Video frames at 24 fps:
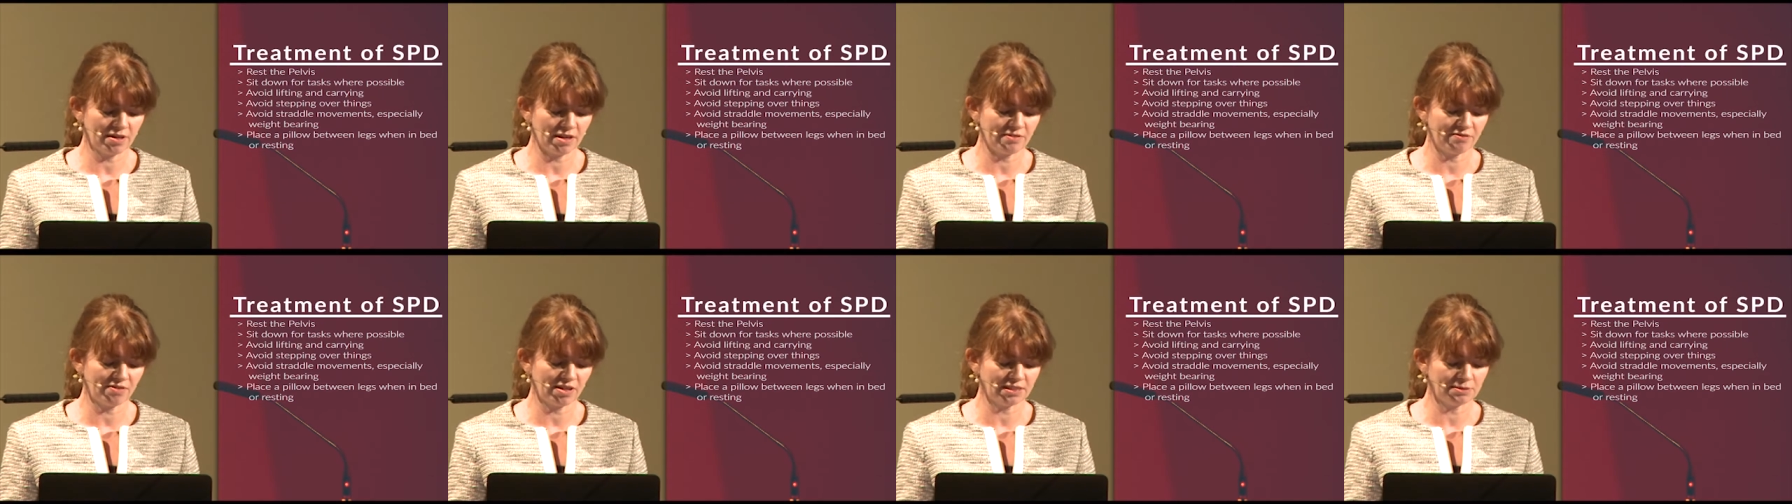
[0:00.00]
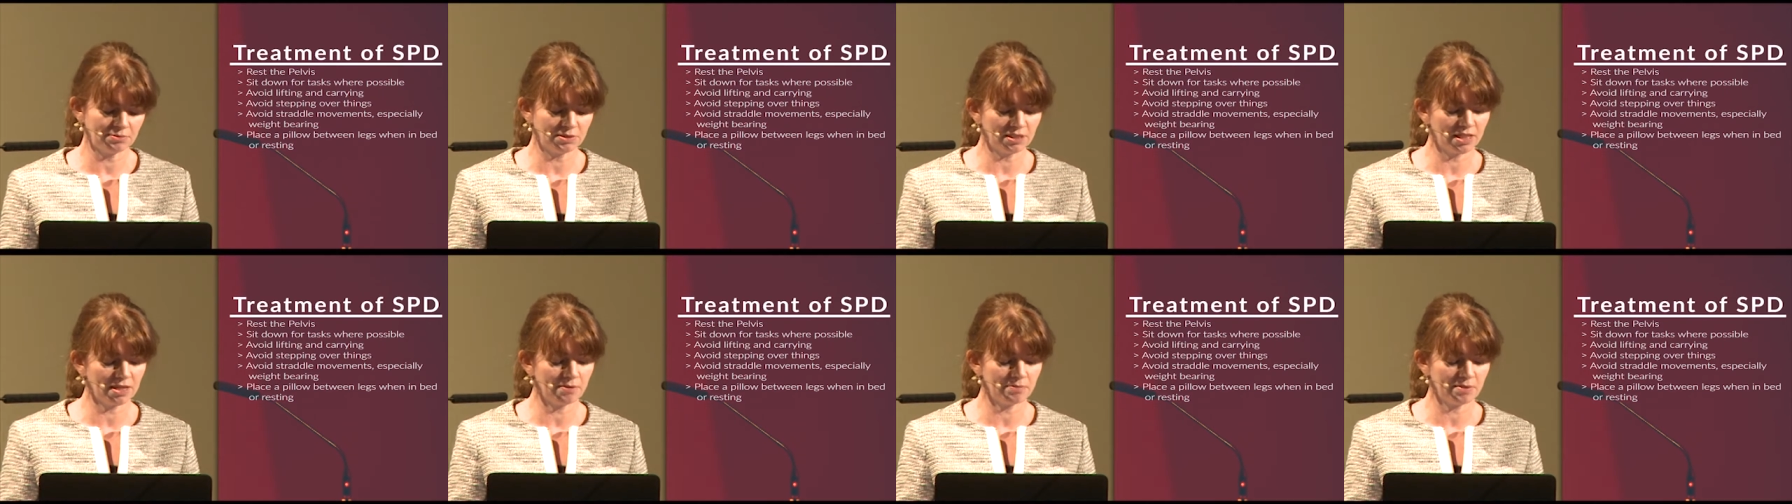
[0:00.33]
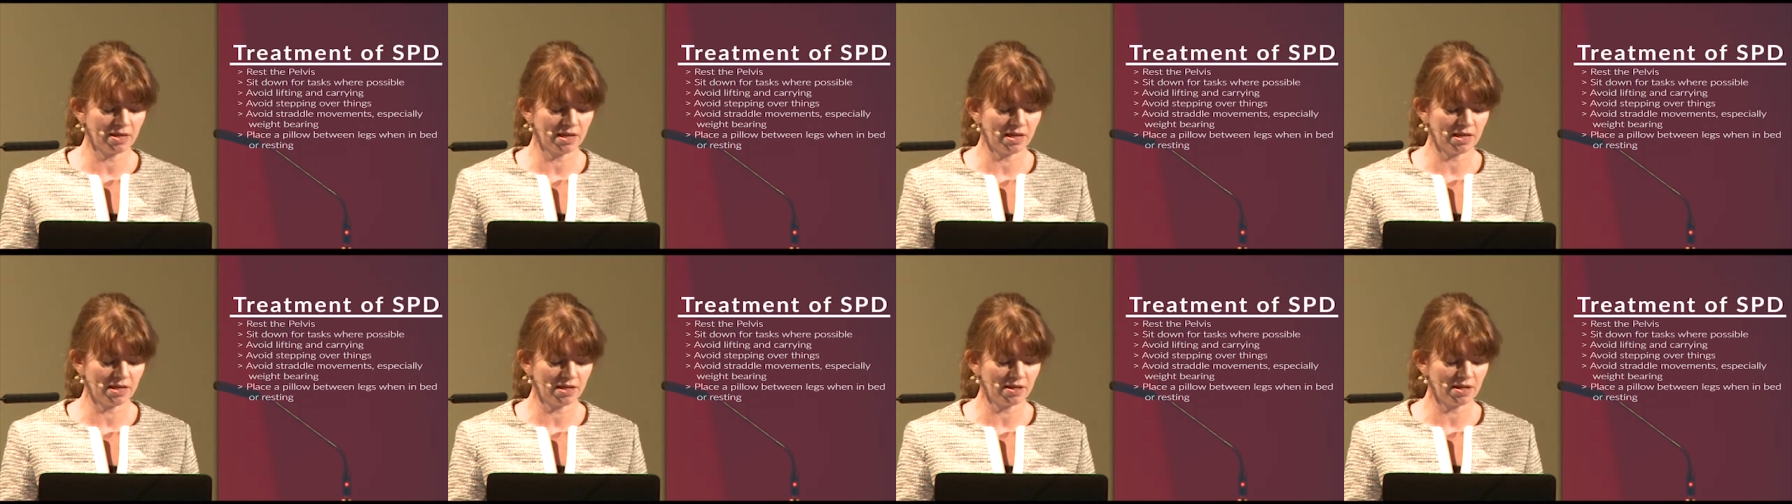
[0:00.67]
advise them to keep
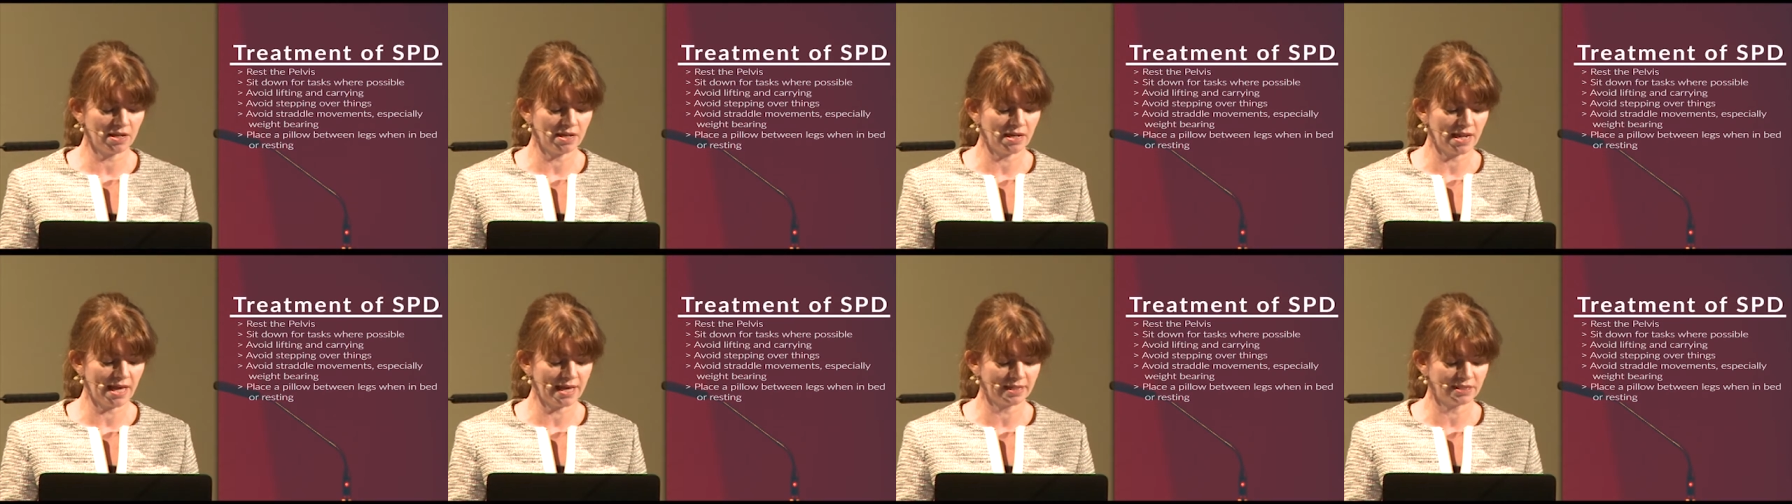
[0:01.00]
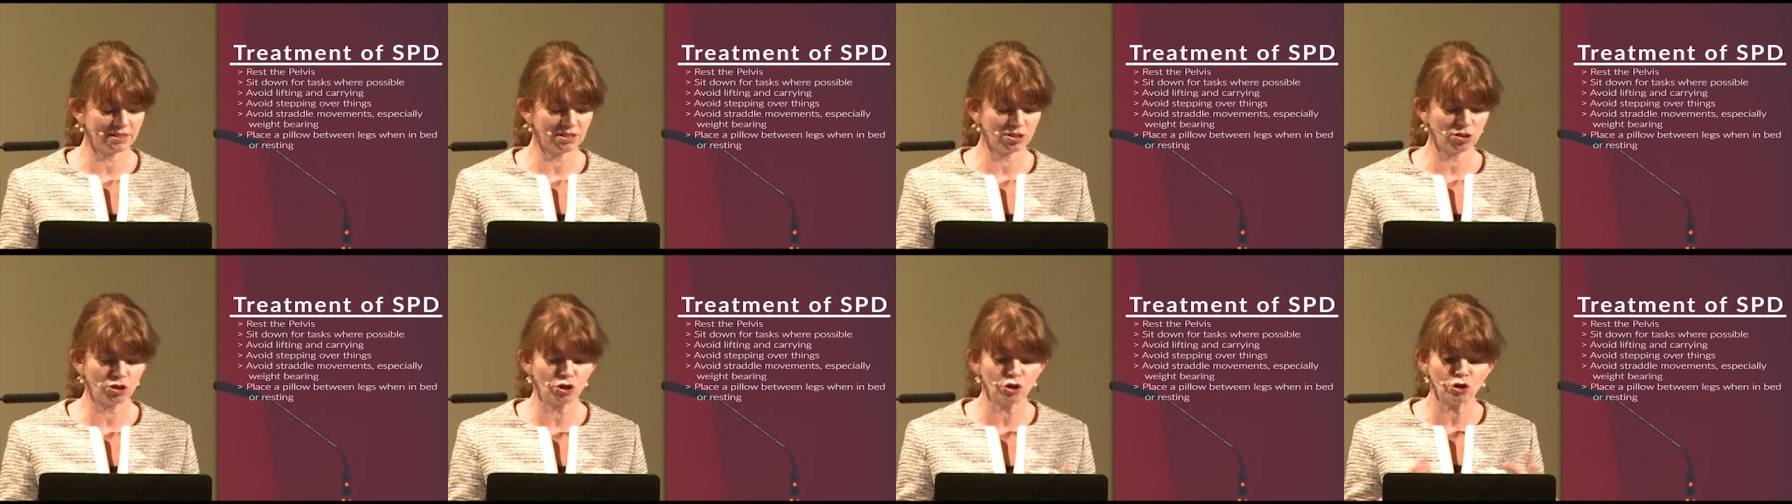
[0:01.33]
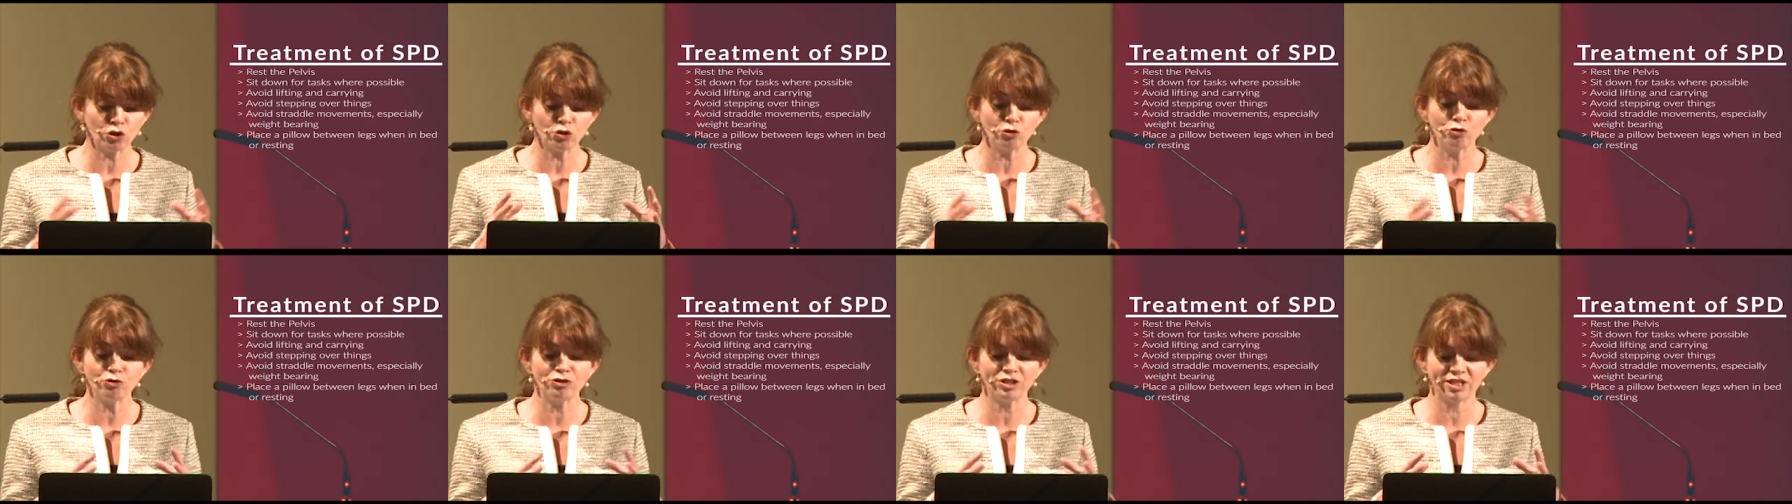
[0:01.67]
their legs
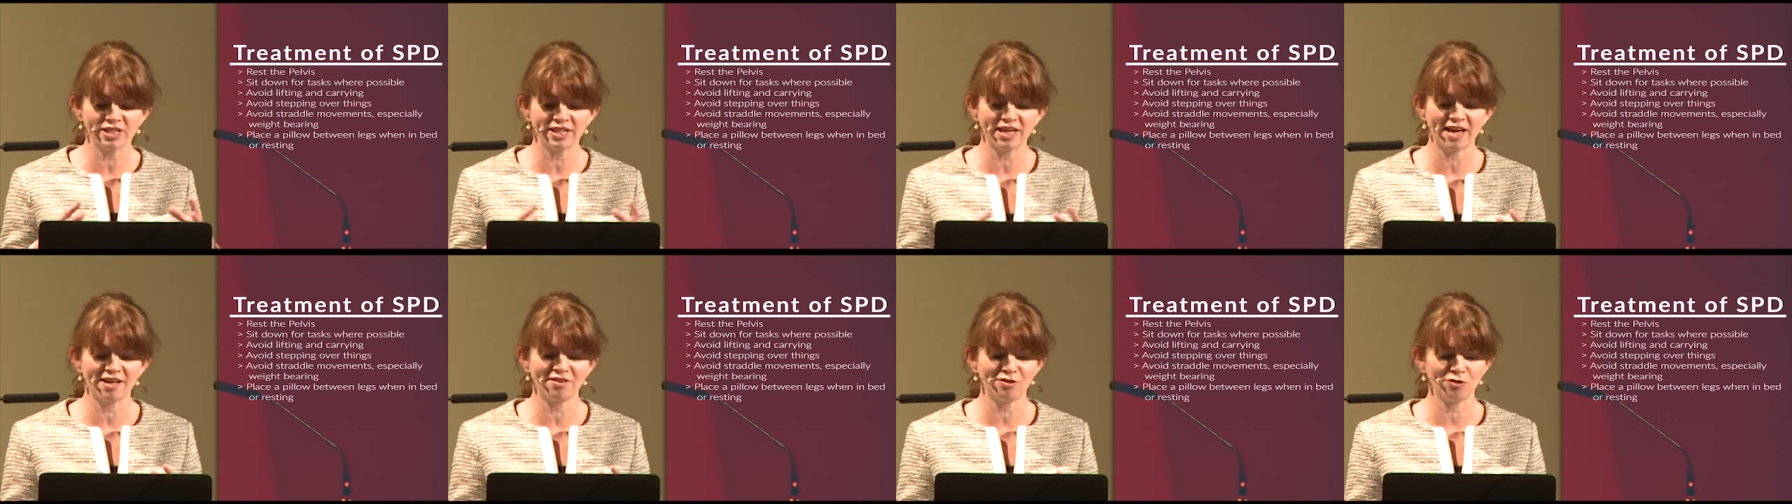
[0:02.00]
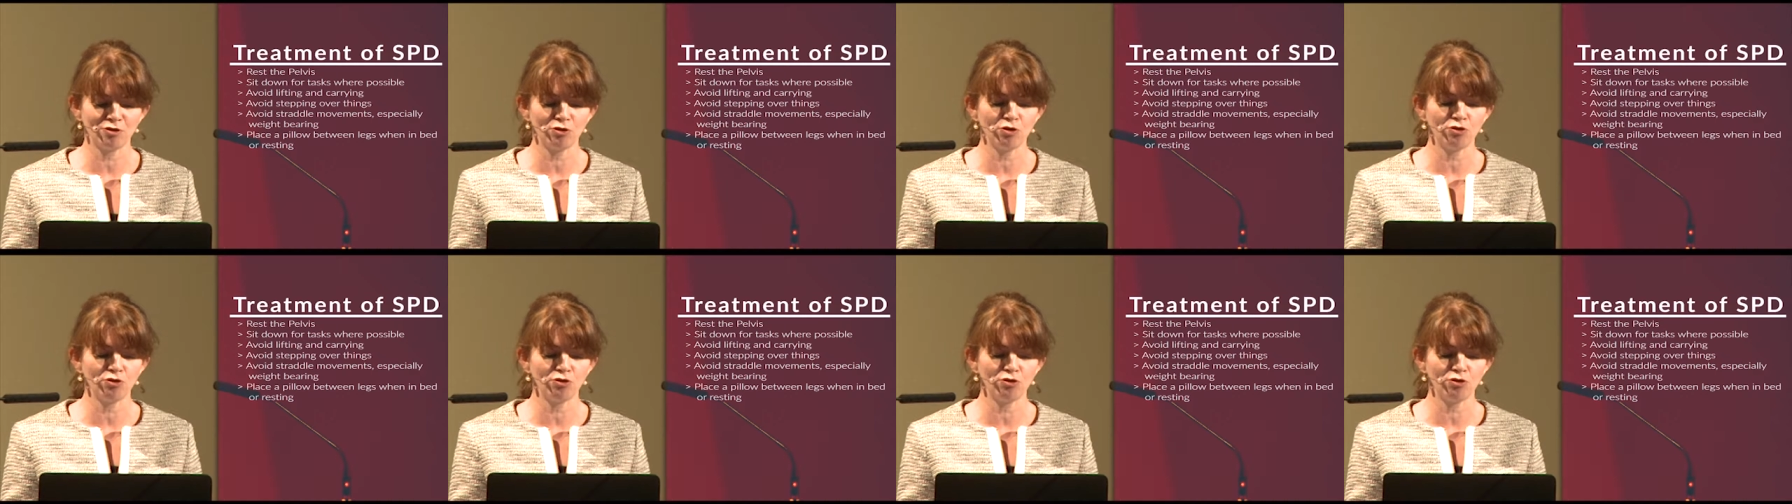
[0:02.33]
glued together